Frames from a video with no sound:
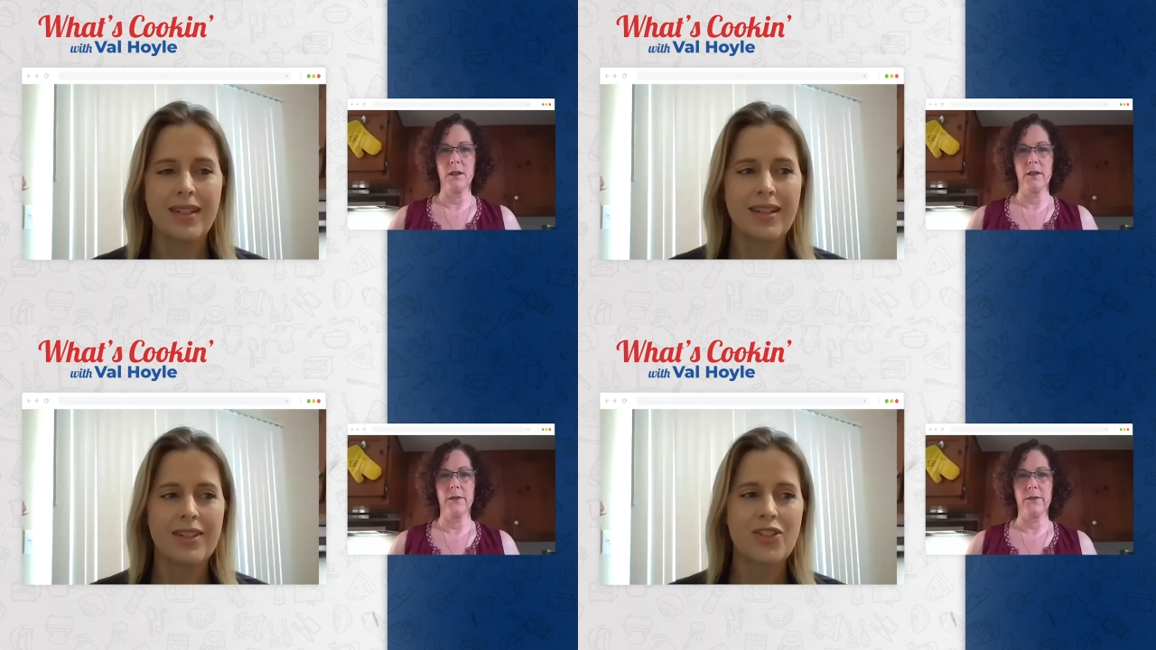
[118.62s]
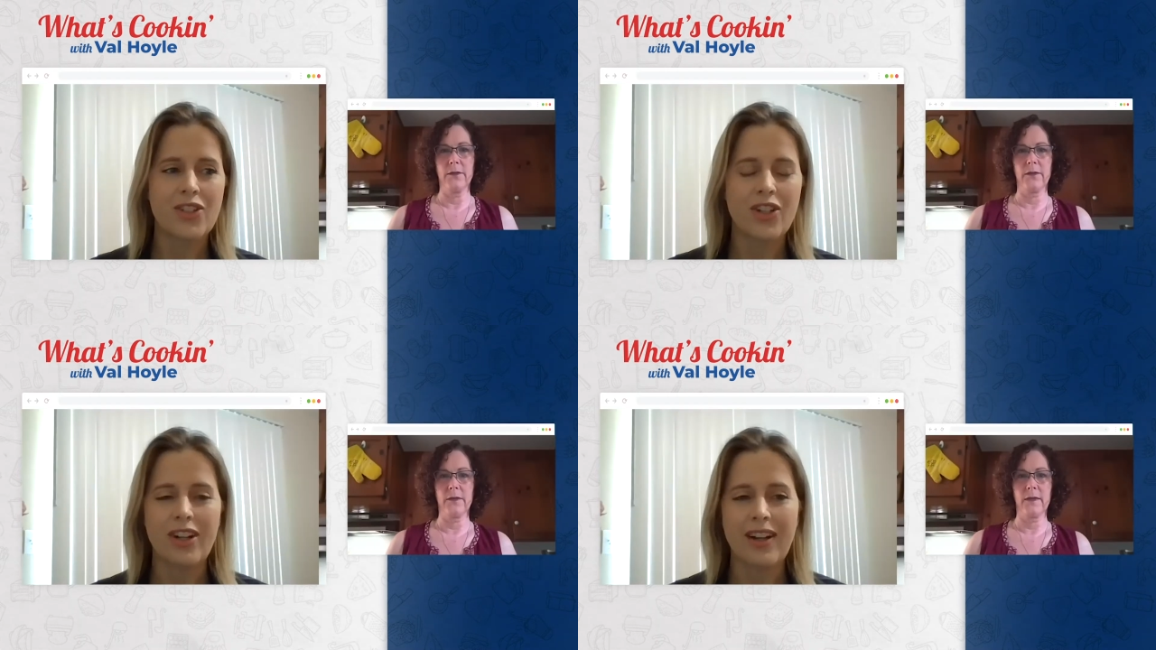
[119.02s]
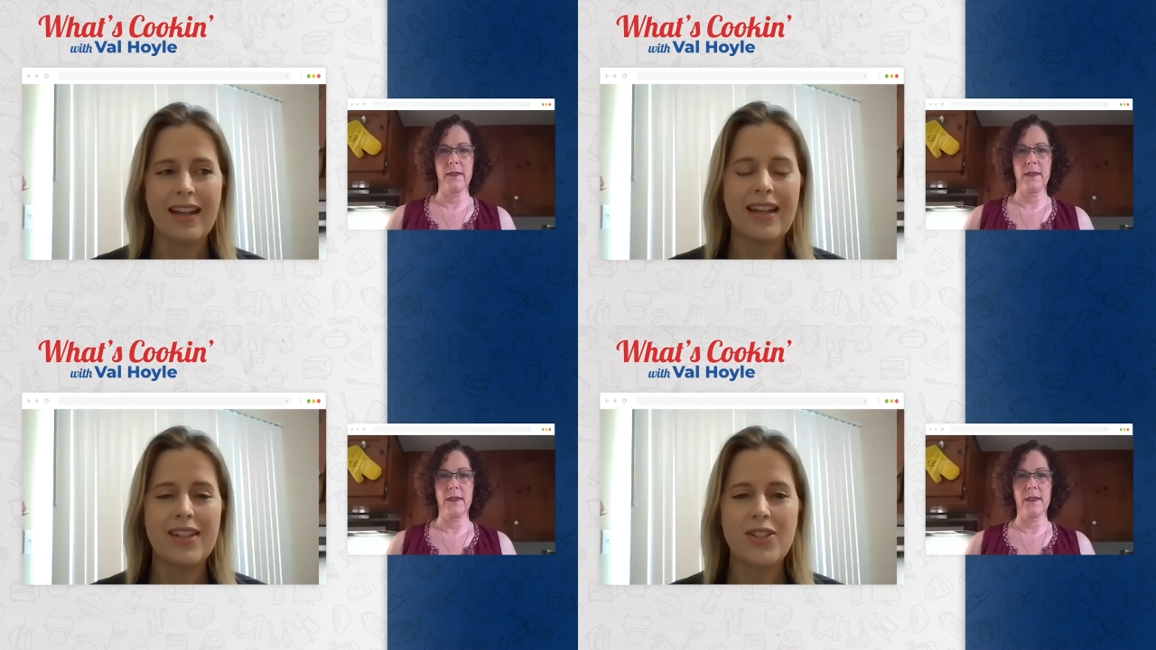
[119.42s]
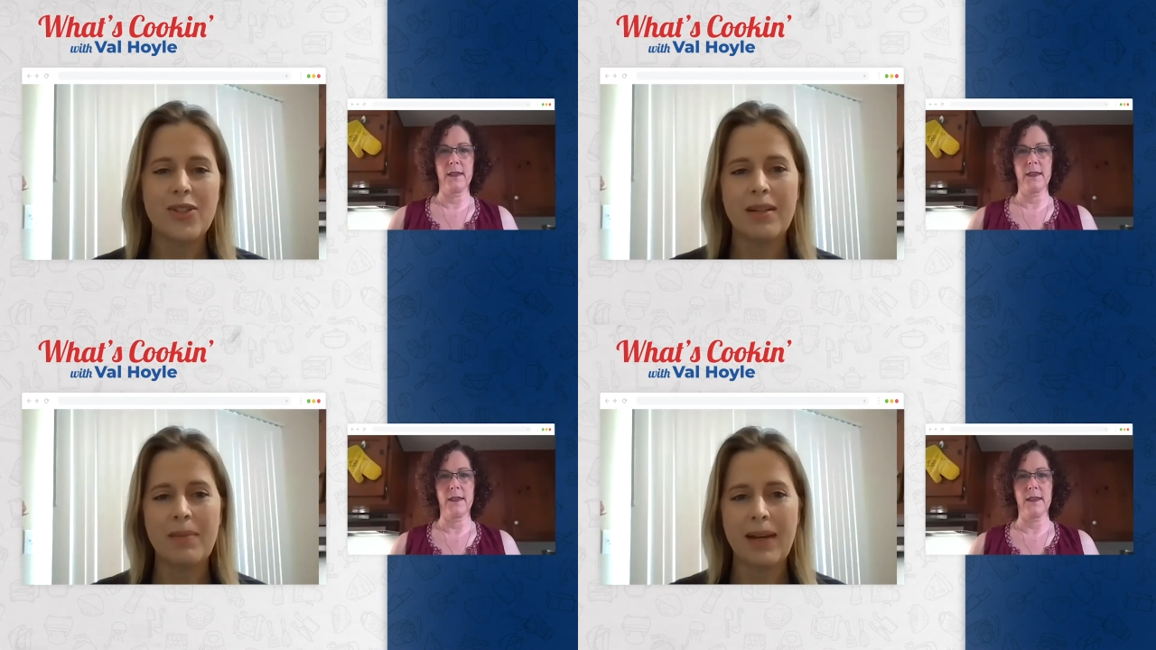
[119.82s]
Speaker 1: Sure. And as you
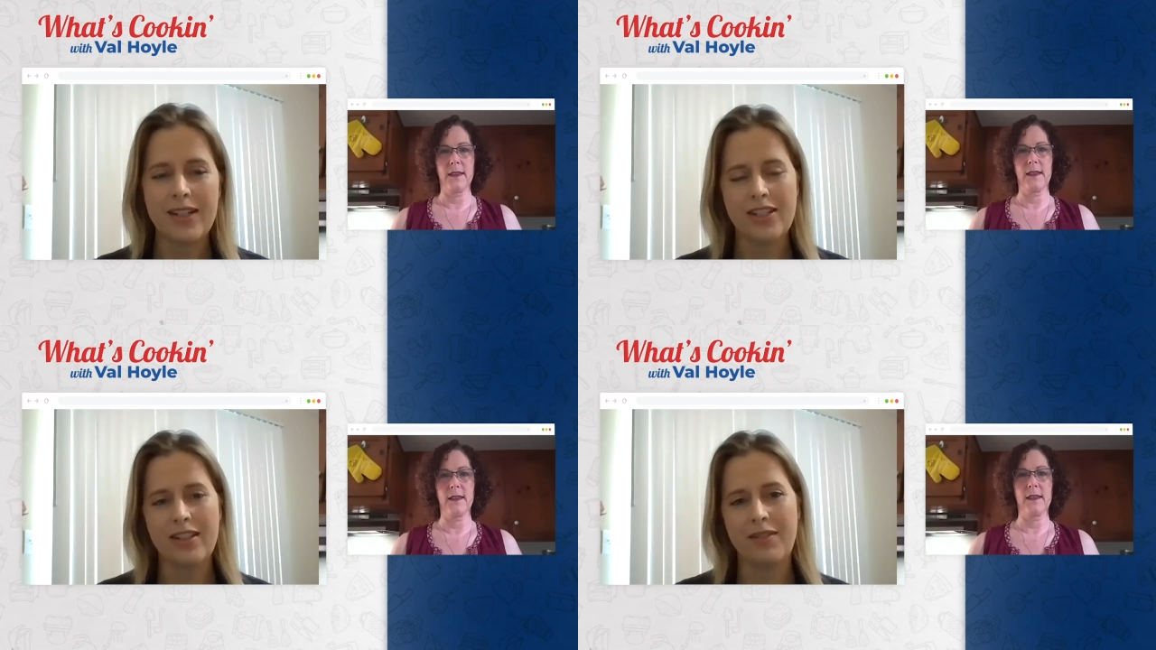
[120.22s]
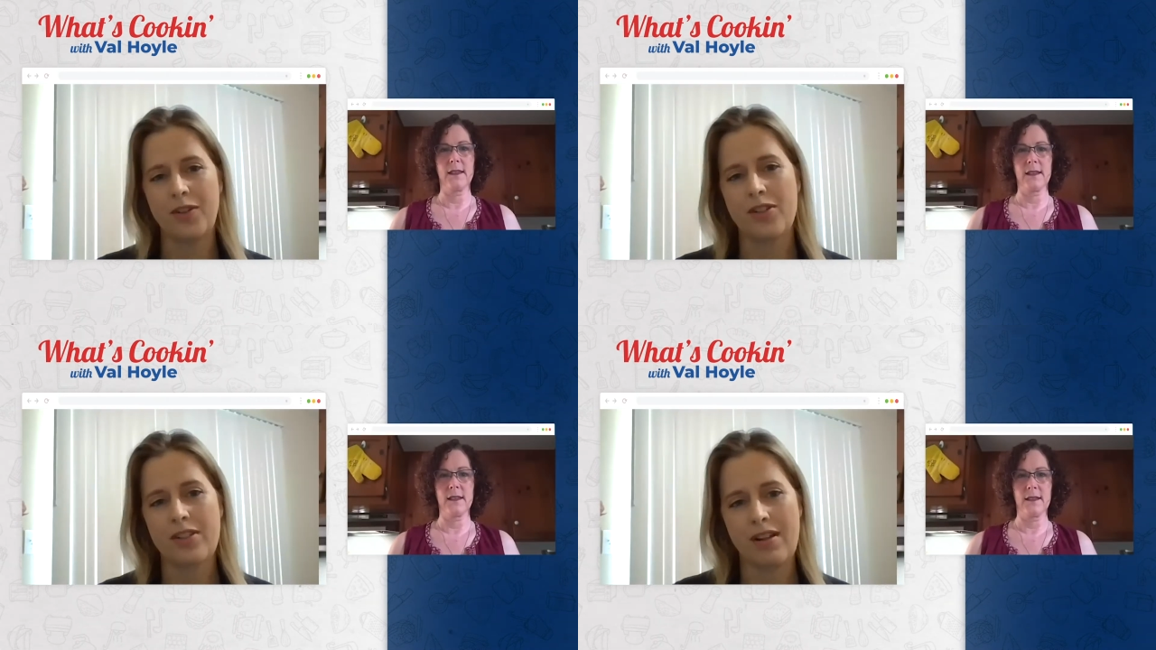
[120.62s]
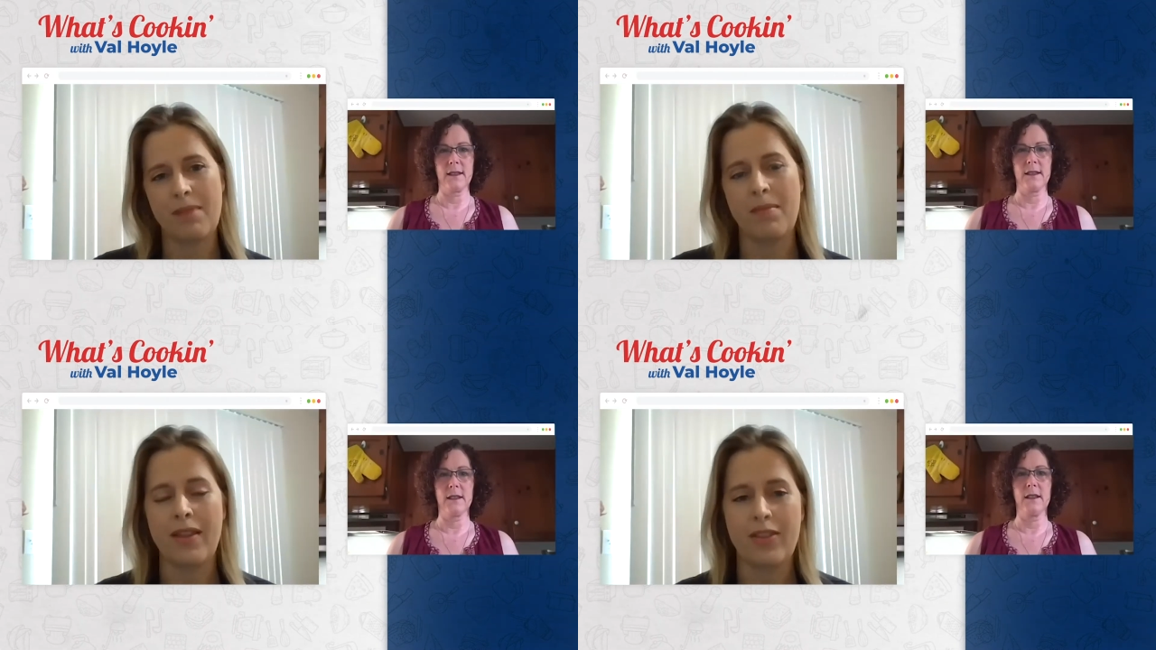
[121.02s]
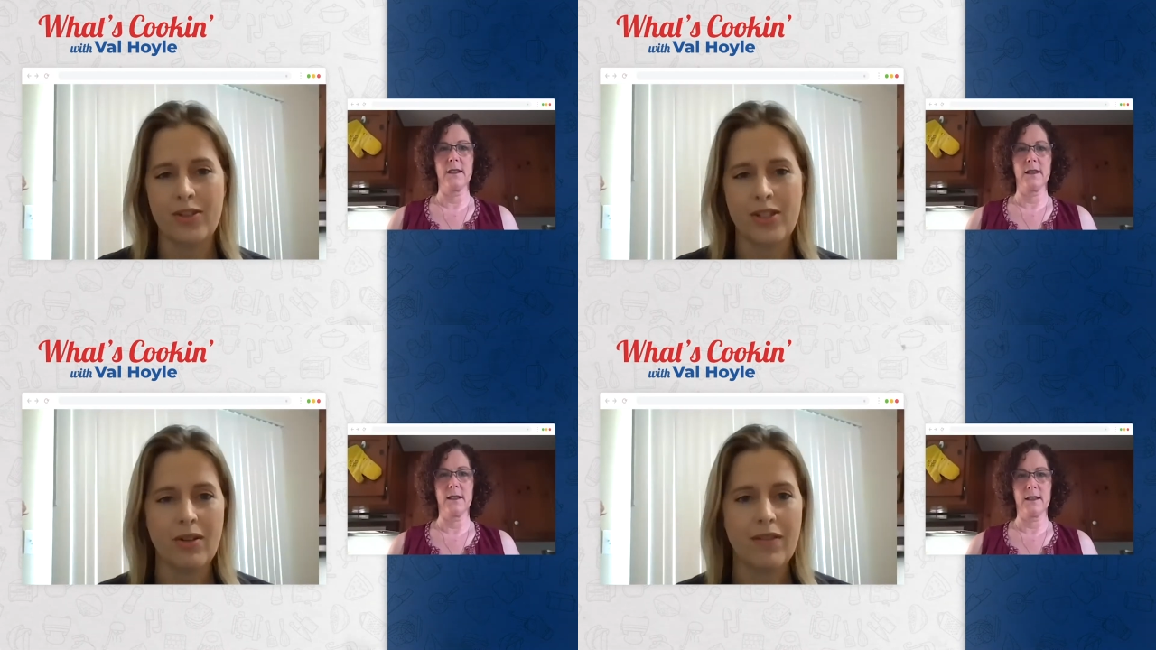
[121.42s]
can imagine, the first uh, month or
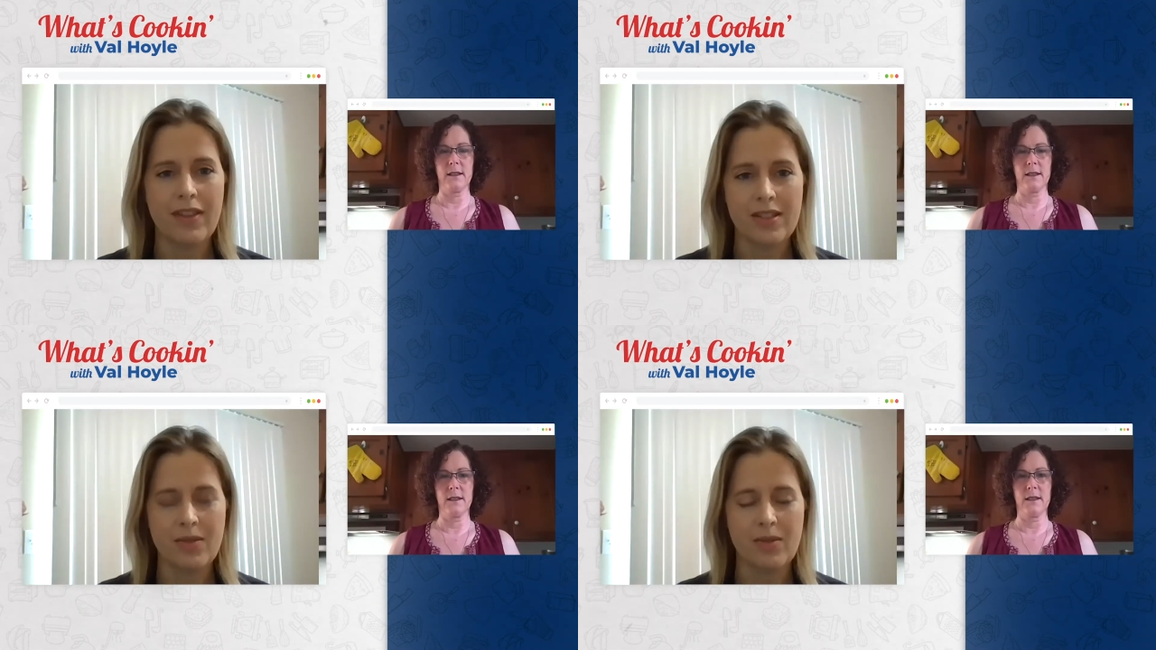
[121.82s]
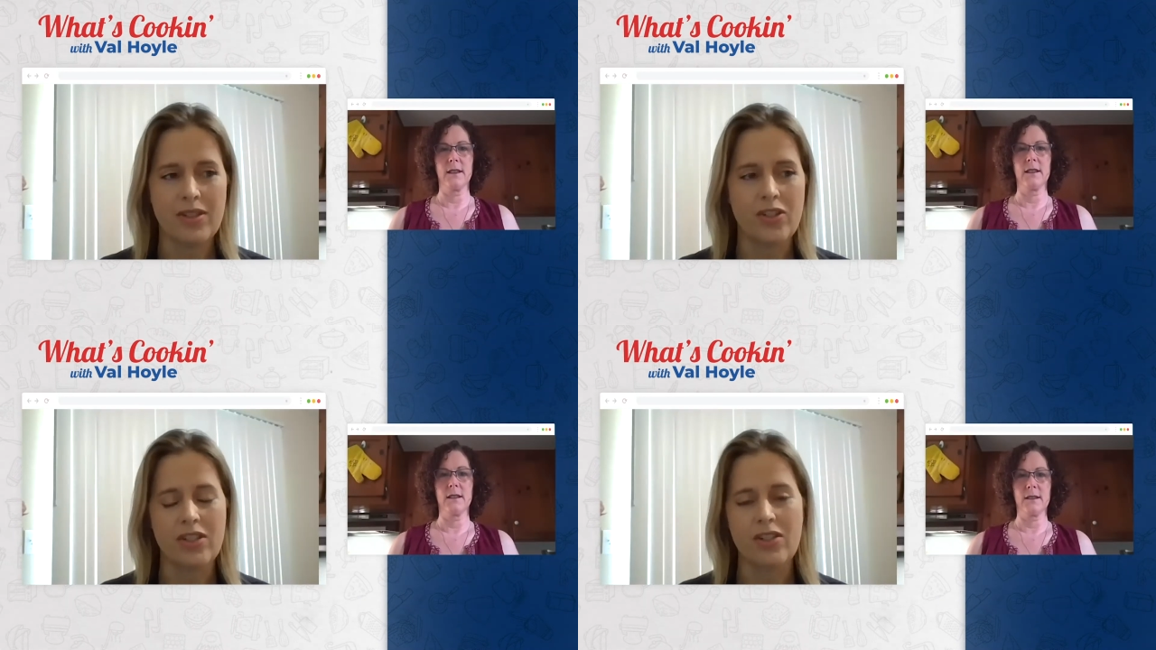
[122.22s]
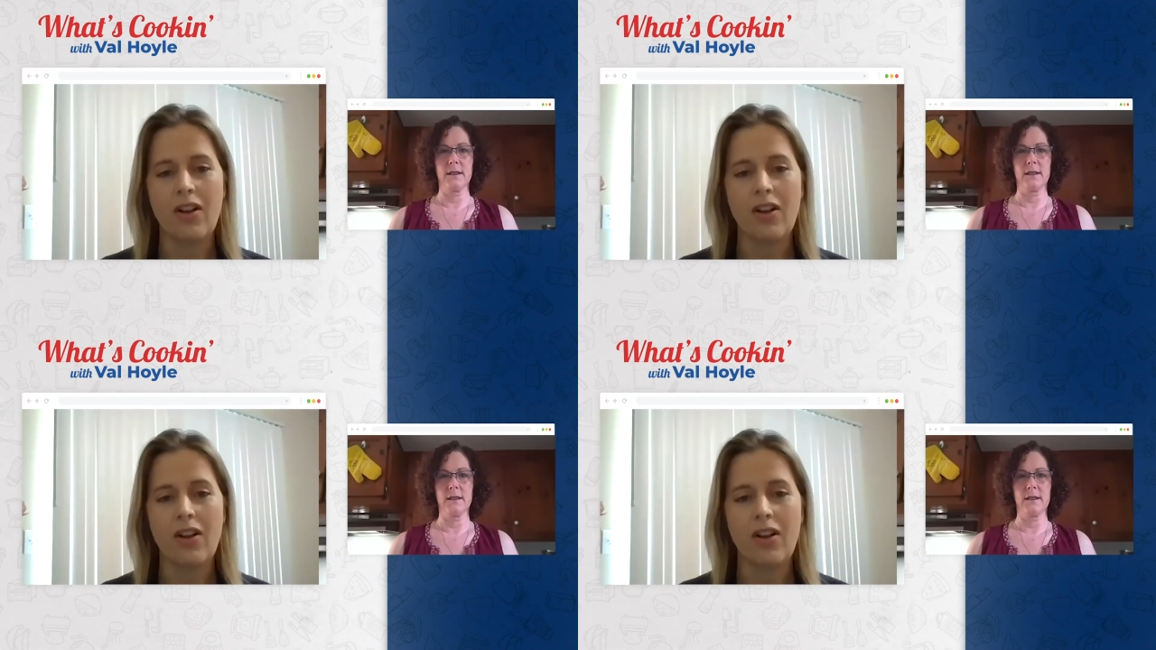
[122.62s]
so of this was just all